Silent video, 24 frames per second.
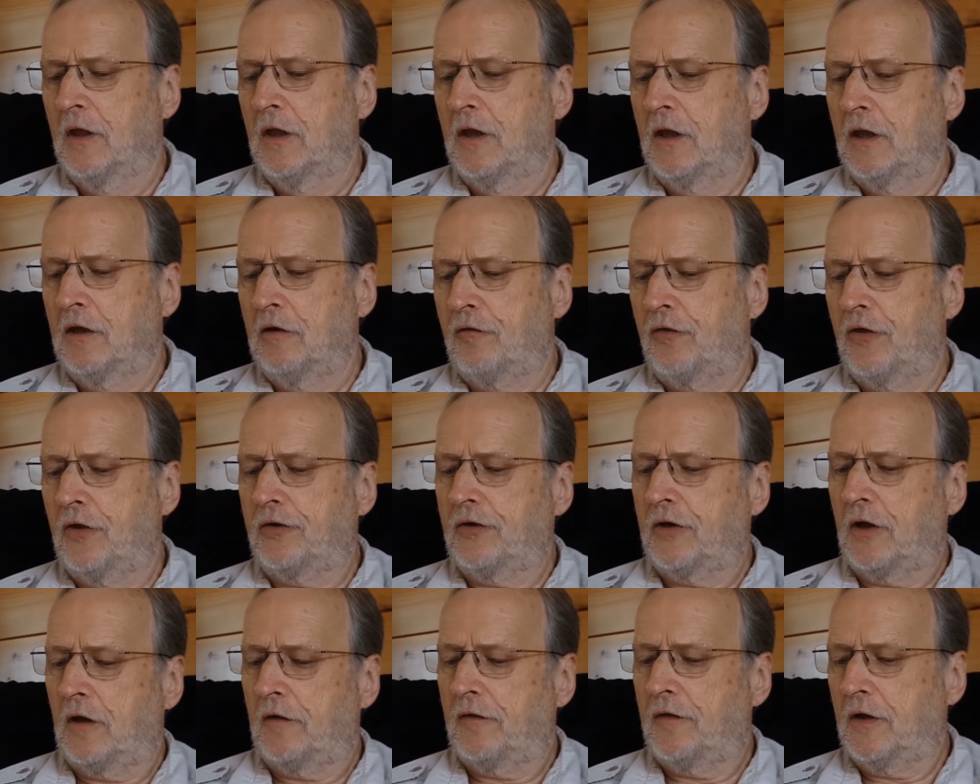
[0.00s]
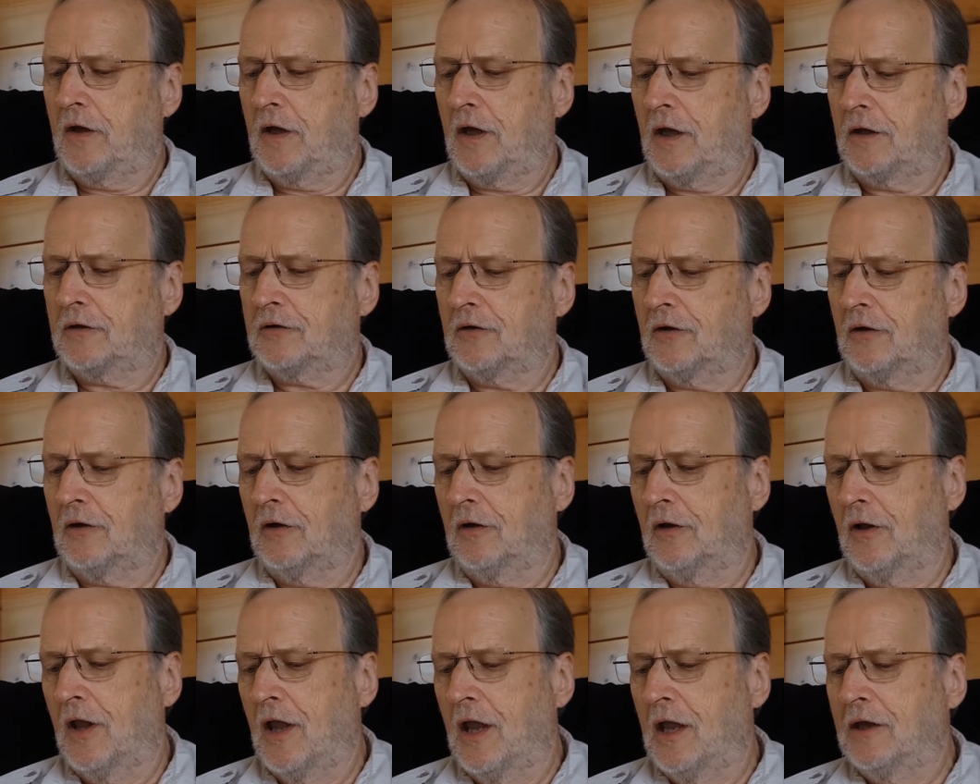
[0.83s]
if the Tathagata
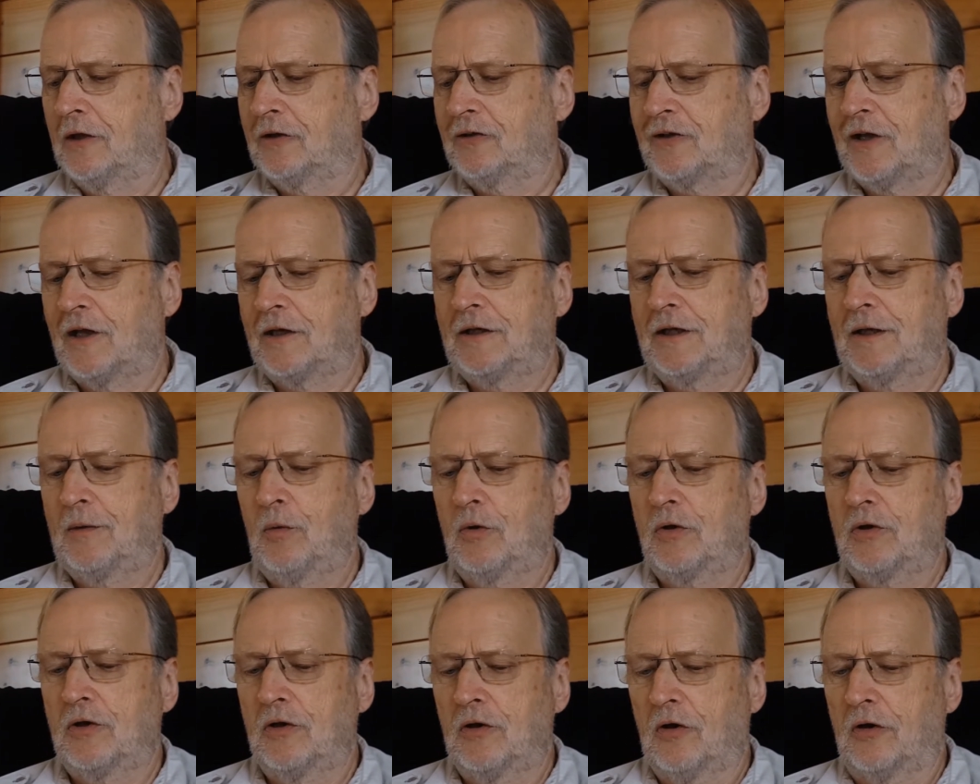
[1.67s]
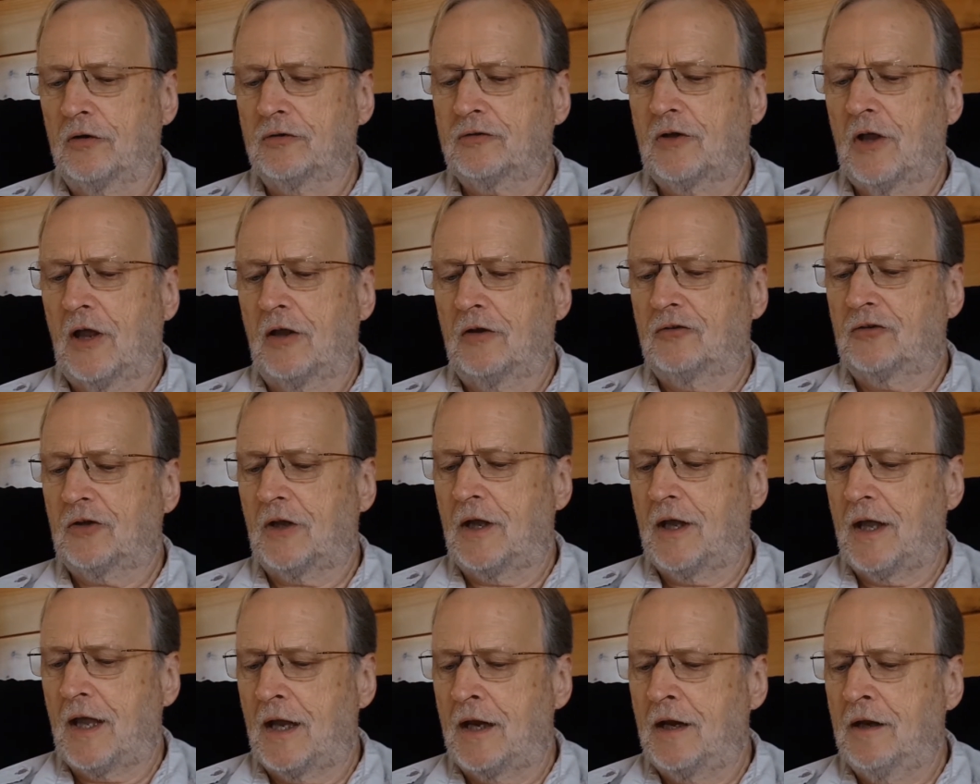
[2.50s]
said he would not
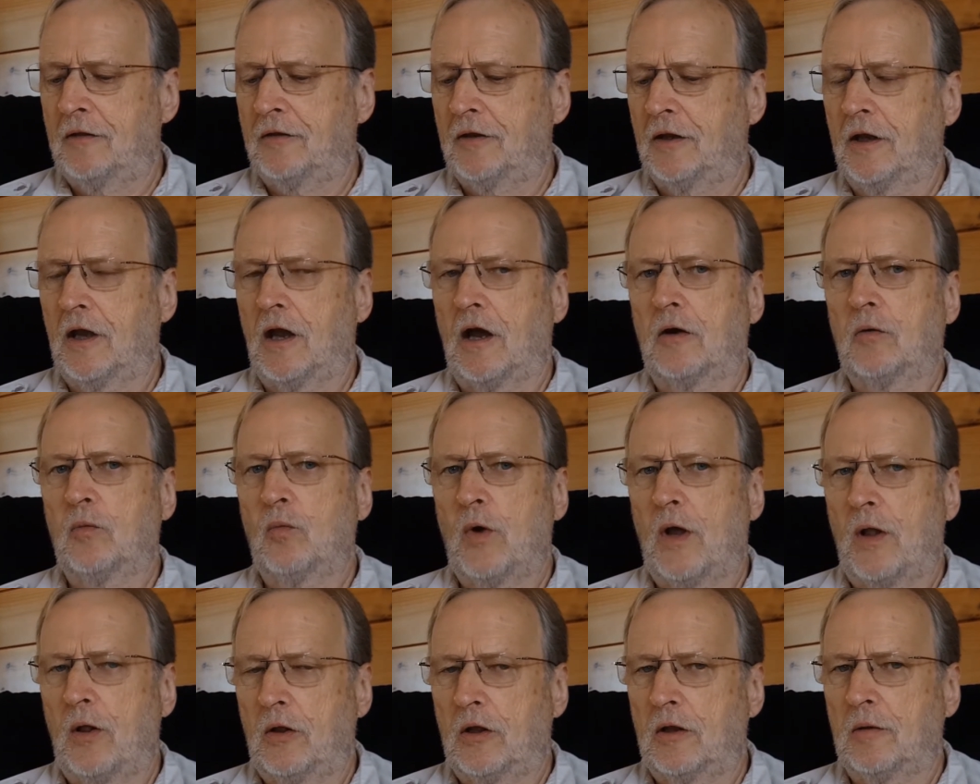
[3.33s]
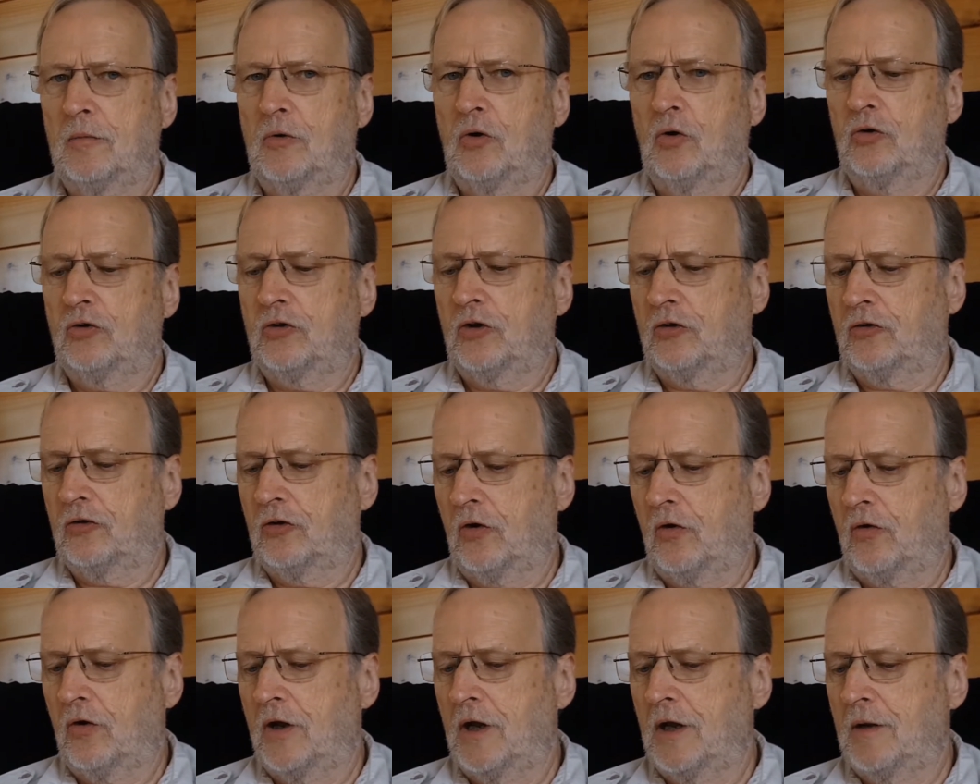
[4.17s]
say anything unwelcome or
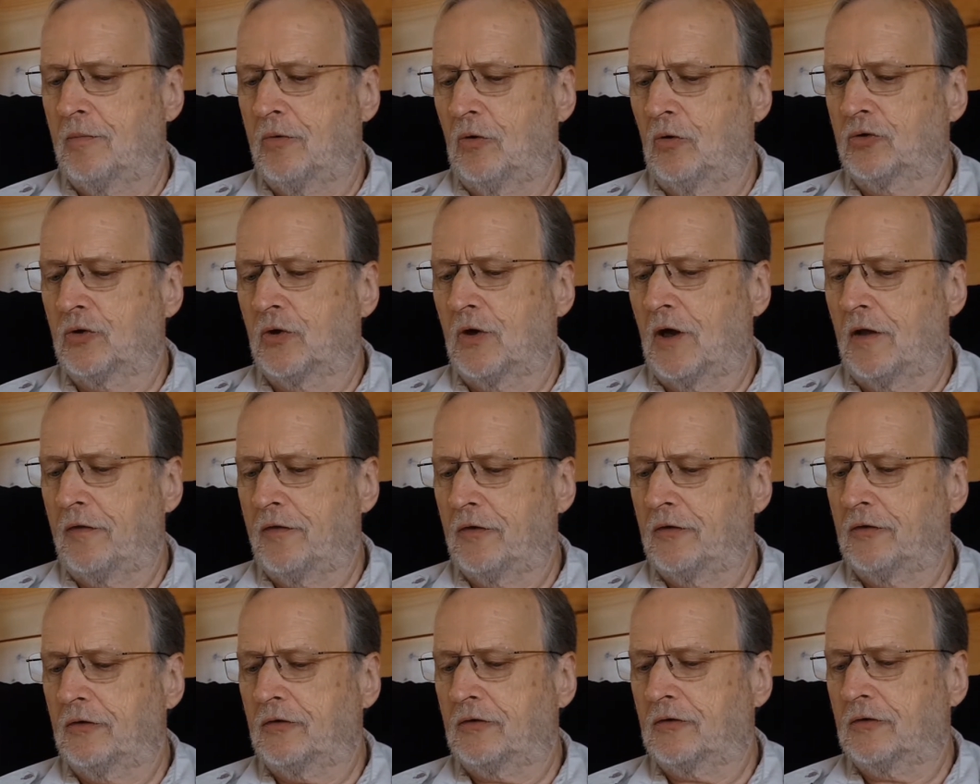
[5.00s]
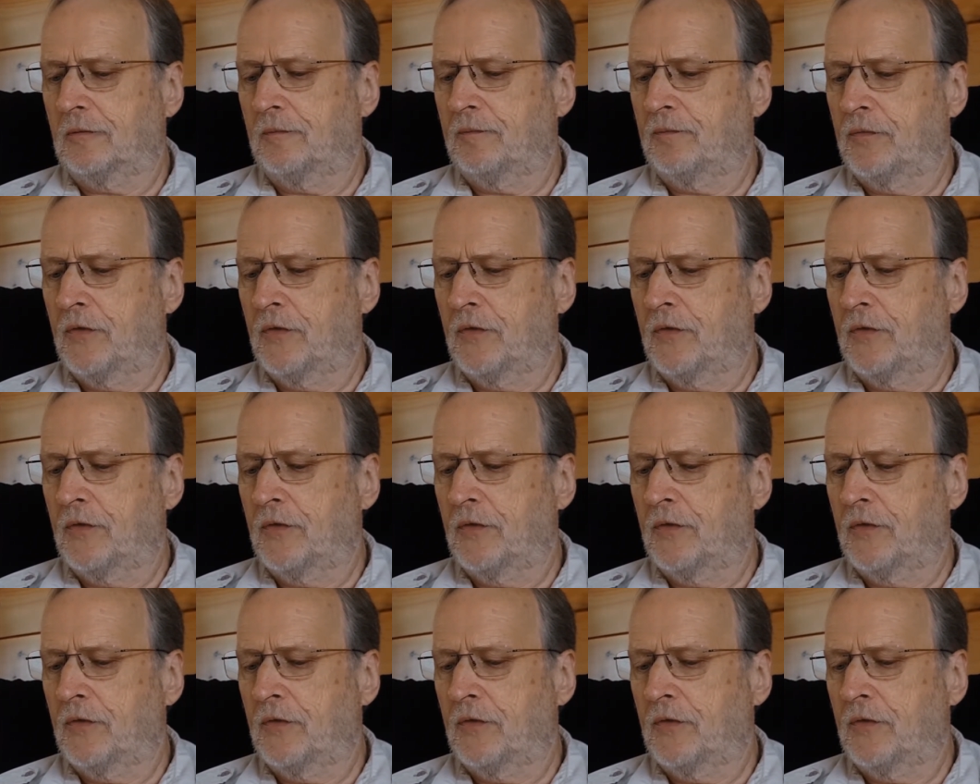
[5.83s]
disagreeable to others,